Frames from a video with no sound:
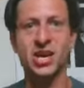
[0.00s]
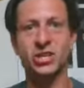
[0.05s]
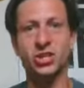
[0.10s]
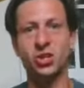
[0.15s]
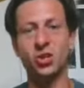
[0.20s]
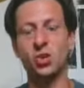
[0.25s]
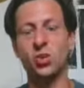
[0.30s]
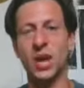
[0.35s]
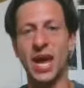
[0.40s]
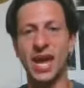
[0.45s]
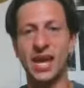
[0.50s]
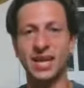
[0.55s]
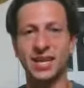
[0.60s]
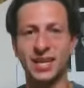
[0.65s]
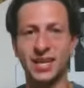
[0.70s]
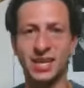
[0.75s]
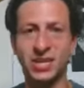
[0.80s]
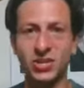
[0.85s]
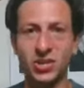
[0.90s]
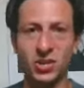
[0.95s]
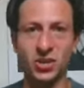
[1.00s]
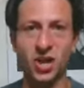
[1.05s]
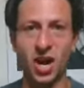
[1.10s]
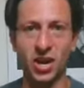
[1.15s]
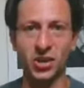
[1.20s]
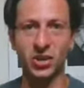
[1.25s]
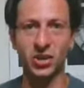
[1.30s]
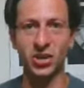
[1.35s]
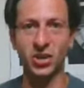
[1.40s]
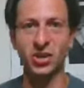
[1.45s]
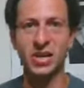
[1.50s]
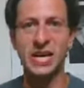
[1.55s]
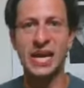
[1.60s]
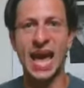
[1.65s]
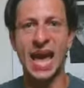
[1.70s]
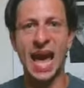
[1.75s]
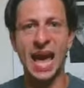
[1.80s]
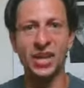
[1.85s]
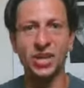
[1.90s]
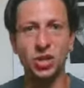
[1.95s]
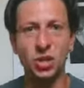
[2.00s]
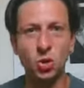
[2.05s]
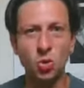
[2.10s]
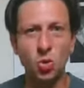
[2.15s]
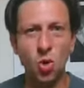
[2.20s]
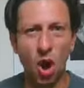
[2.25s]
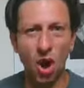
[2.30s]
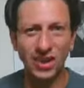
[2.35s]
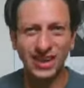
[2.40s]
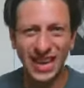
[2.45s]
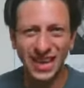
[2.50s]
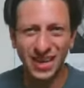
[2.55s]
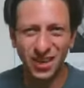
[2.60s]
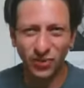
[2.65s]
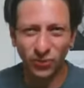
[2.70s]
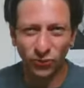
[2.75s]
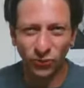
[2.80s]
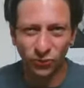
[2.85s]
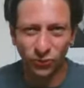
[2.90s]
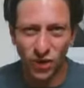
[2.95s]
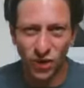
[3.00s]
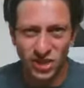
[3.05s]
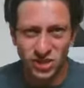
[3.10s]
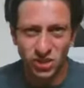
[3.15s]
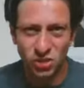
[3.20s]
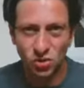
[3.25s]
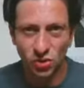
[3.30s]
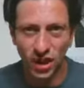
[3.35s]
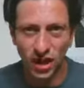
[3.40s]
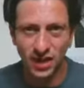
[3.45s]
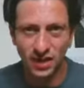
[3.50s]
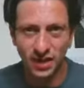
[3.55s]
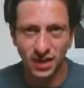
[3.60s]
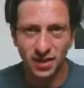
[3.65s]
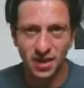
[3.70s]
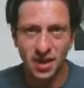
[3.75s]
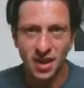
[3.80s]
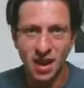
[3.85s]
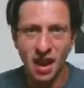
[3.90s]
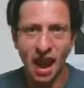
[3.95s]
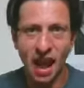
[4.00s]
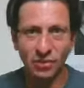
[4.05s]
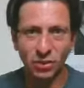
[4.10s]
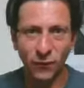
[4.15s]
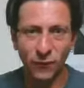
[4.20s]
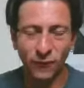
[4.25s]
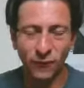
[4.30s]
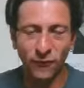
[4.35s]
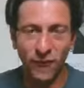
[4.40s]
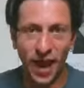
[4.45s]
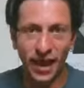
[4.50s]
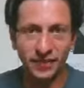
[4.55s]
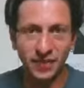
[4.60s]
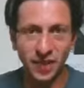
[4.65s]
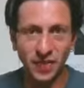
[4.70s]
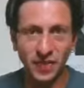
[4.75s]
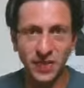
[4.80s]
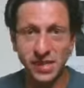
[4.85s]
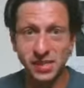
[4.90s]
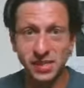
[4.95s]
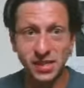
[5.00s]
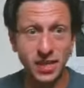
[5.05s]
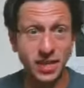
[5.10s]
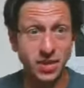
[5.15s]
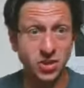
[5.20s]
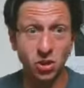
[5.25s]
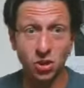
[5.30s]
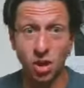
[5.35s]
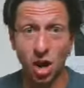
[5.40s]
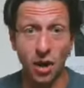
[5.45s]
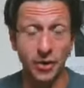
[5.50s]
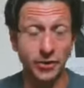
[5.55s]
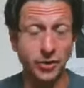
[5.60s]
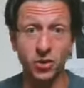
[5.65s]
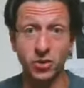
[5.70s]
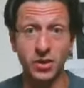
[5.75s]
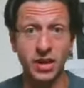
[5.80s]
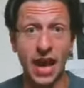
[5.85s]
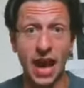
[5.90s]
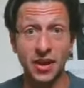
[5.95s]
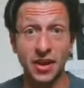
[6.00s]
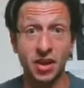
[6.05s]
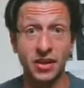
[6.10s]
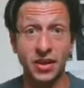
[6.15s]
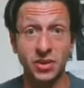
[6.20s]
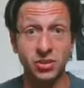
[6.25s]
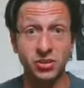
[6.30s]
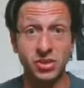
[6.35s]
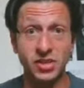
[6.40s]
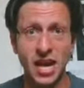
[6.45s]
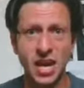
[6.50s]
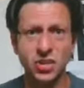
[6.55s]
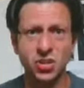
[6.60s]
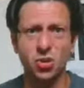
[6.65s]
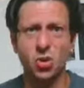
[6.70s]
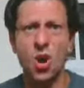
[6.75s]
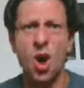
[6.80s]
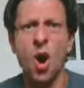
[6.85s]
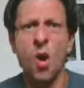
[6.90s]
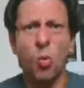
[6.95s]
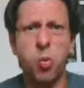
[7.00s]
to a kindergartner, and you are getting frustrated at the fact that this kindergartner cannot understand you.